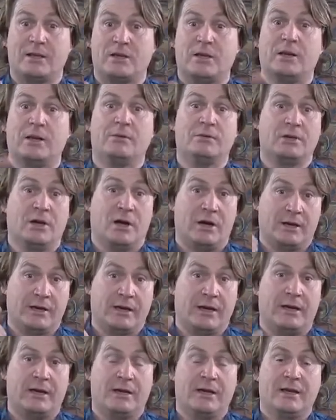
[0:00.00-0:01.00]
You know,
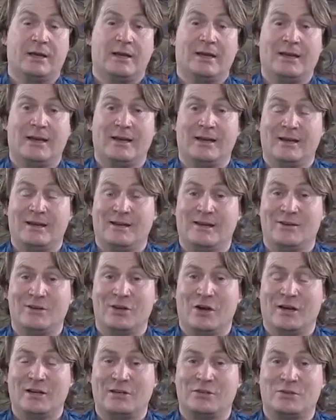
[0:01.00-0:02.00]
darker
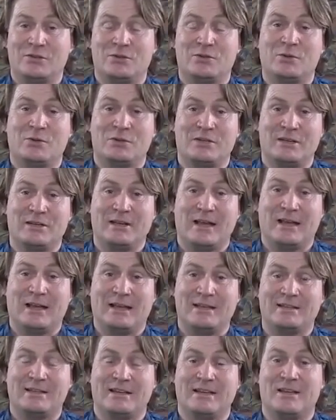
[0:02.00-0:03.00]
nights and shorter
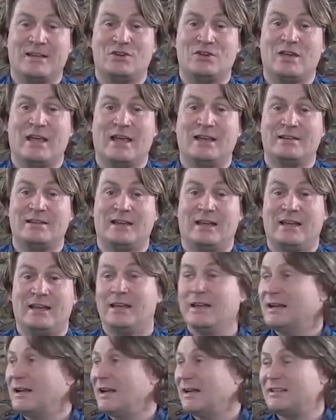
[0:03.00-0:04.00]
days initiate a
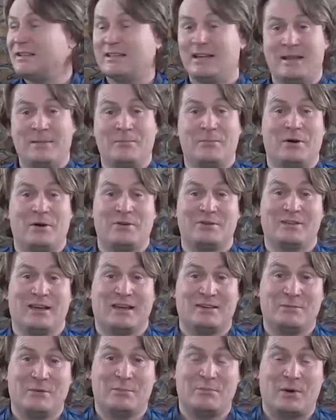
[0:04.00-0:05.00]
sleep
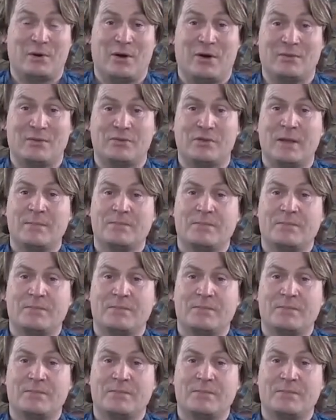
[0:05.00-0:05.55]
process with plants.